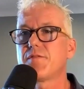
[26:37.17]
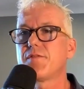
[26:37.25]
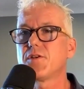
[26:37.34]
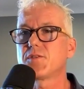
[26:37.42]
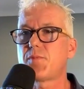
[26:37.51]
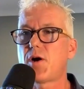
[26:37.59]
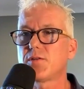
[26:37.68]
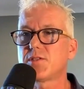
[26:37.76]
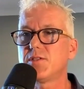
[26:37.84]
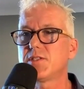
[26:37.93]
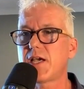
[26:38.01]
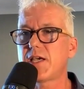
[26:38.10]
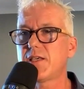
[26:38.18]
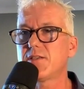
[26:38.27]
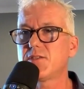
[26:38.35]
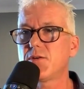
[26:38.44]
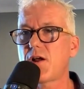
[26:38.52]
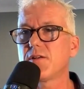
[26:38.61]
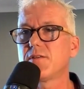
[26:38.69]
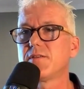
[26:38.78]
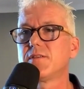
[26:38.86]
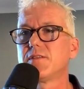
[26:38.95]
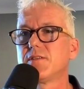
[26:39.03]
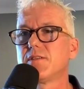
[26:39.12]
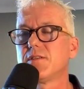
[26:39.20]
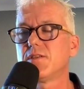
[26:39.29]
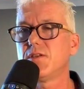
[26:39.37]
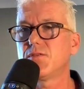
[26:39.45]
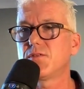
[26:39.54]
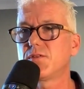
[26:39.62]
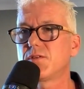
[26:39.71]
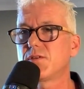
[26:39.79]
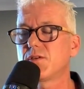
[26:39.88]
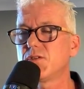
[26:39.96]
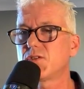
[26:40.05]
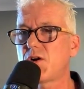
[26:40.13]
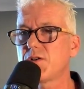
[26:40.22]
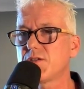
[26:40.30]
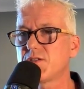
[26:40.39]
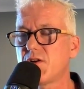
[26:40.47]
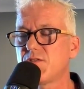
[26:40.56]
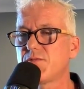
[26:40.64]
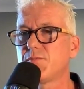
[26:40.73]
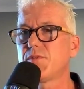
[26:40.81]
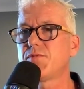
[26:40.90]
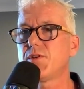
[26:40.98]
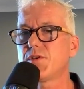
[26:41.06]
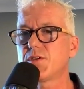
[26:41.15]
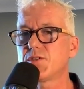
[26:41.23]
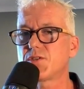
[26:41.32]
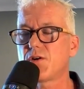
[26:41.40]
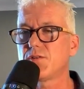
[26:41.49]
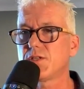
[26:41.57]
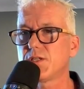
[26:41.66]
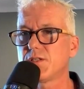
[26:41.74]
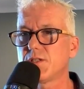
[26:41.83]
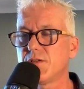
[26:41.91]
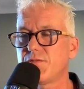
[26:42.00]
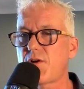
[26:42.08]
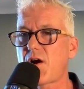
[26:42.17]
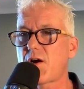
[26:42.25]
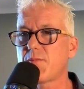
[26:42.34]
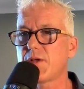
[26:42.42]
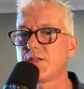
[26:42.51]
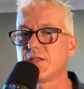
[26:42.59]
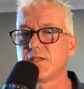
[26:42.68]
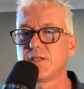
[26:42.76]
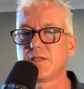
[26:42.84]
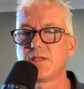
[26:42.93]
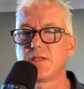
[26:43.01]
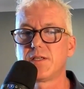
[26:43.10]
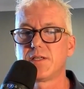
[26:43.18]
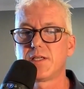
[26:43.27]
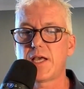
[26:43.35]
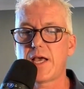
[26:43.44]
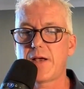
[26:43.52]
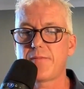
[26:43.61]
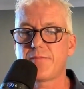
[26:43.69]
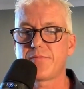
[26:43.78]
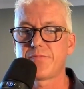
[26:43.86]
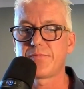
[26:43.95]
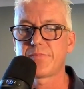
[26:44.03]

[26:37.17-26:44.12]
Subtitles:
the first pulse you take is your own. You control yourself before you control the environment. I'm